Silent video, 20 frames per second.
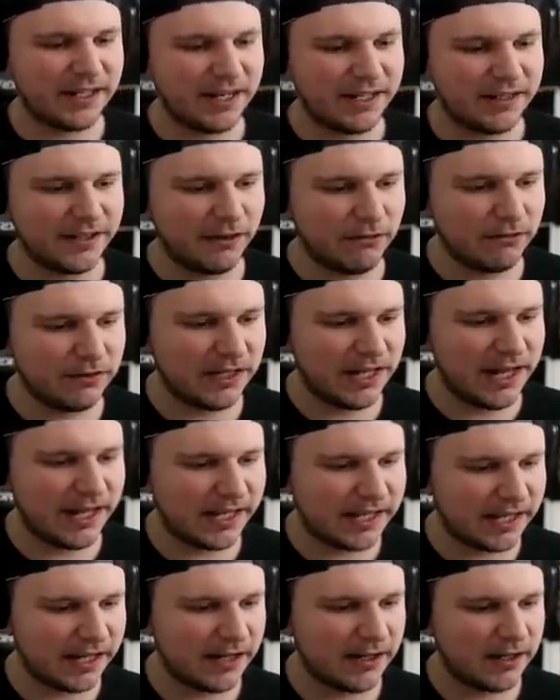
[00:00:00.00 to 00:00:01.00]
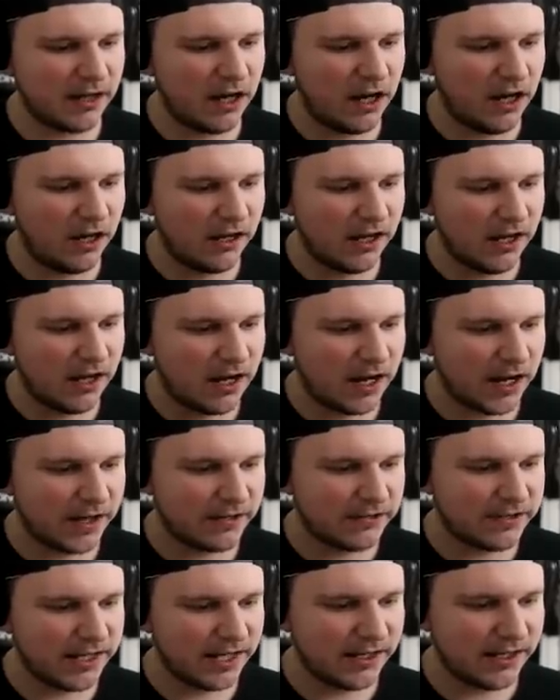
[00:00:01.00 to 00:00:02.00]
and I don't like it at all. Are
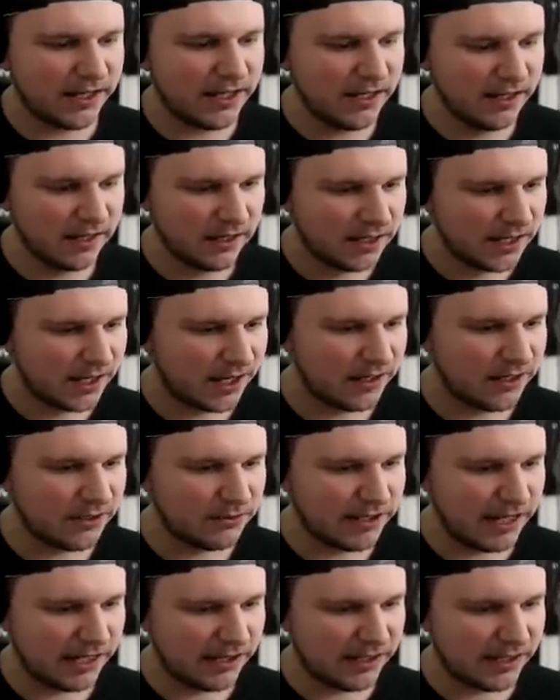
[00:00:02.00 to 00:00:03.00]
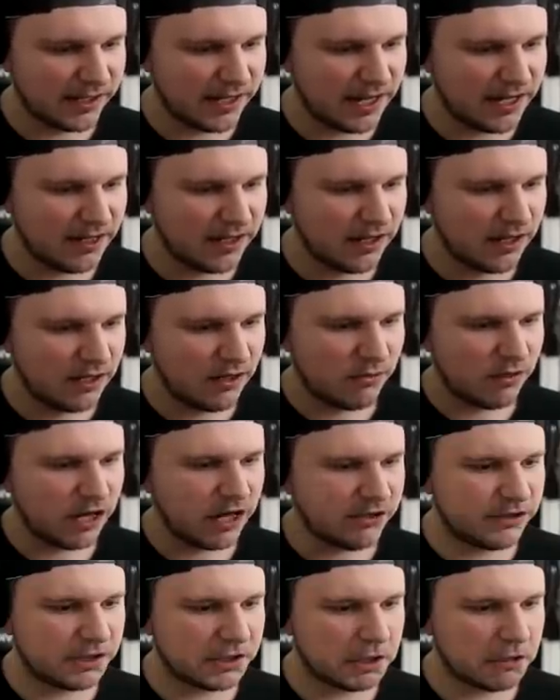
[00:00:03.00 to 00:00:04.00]
you deadly? Are you deadly again? Why are
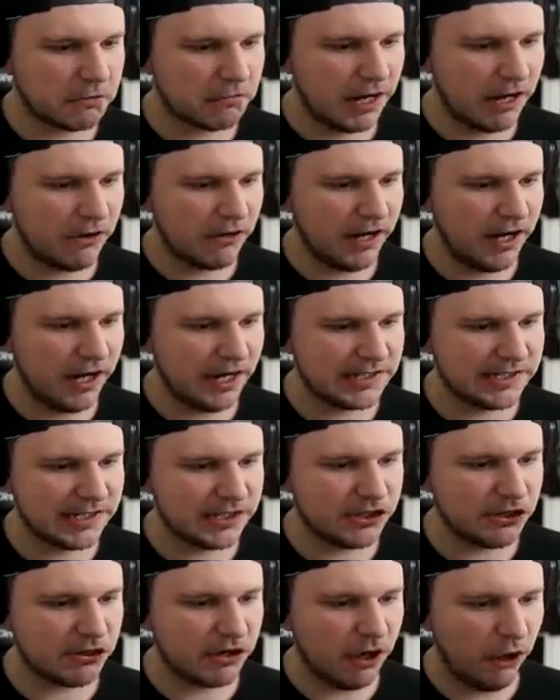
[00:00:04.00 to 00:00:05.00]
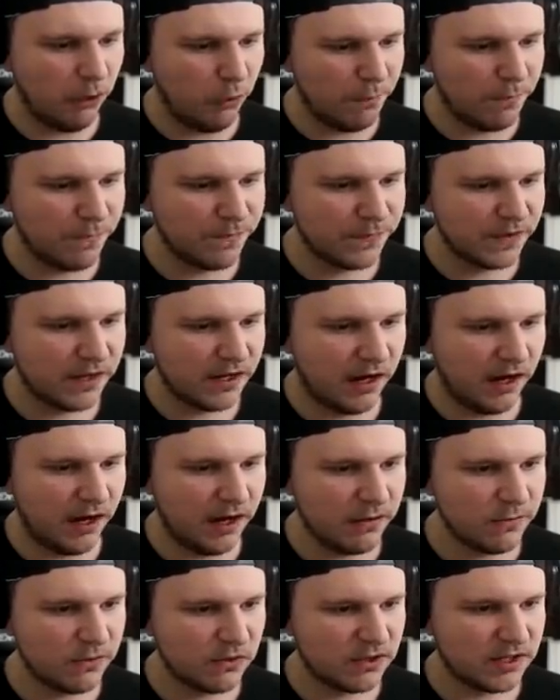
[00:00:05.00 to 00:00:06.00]
you turning around, huh? Is this your home?
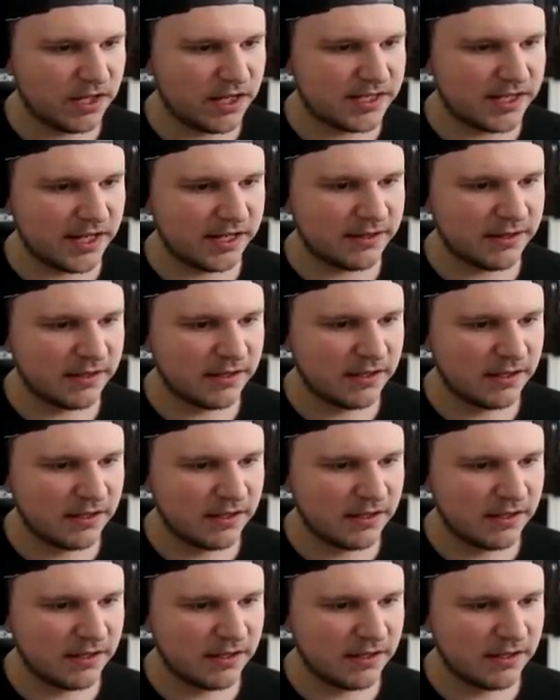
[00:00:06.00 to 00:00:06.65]
Huh? Is it?